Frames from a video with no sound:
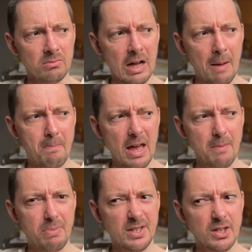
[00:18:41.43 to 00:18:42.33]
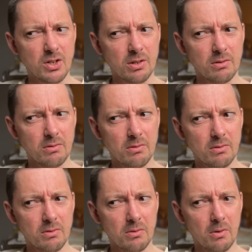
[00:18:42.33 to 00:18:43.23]
a better position
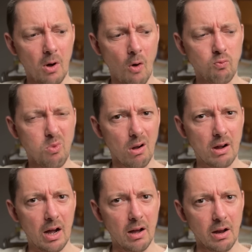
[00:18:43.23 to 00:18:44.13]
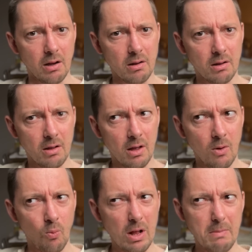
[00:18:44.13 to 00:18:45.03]
of what kind?
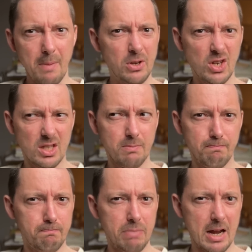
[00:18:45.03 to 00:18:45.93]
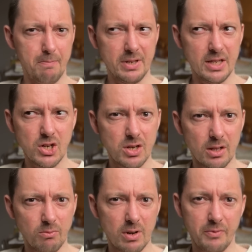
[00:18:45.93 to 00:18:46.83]
Well, maybe just a better position,
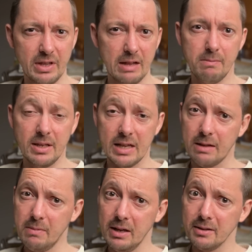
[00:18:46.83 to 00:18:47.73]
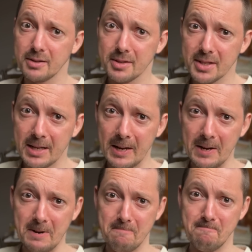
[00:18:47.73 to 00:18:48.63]
and whatever that means, that means.
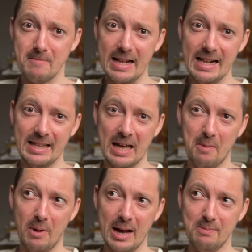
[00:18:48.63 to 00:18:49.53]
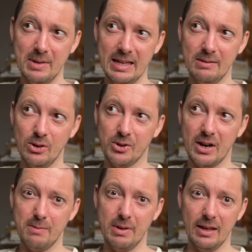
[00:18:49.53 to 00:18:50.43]
That might mean
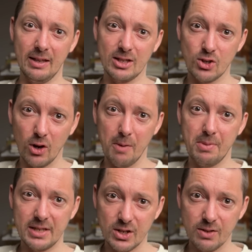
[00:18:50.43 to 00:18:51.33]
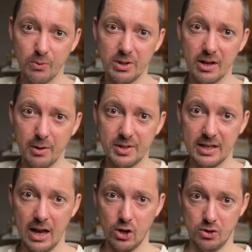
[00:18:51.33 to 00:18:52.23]
Ukraine being in a stronger position for
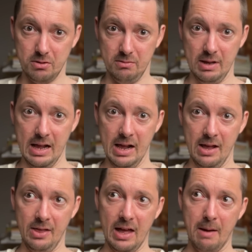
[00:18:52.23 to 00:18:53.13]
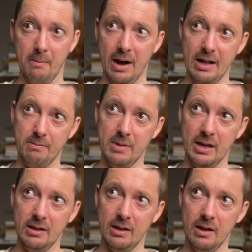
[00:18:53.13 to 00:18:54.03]
negotiation. That might
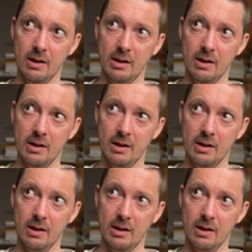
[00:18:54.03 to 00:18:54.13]
mean